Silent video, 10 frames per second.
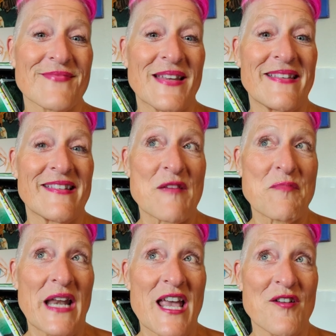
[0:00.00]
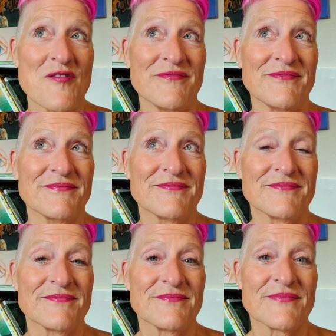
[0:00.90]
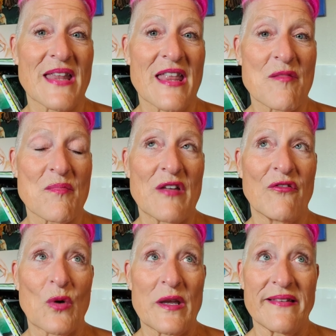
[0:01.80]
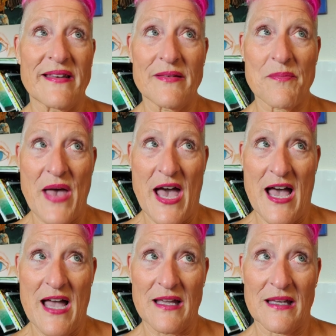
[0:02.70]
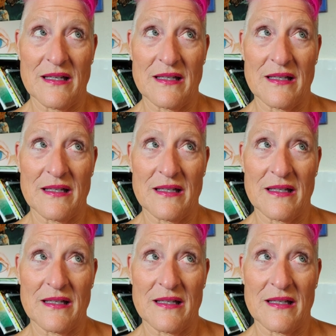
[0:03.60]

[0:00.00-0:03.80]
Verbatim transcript: Stepping out. My voice is back.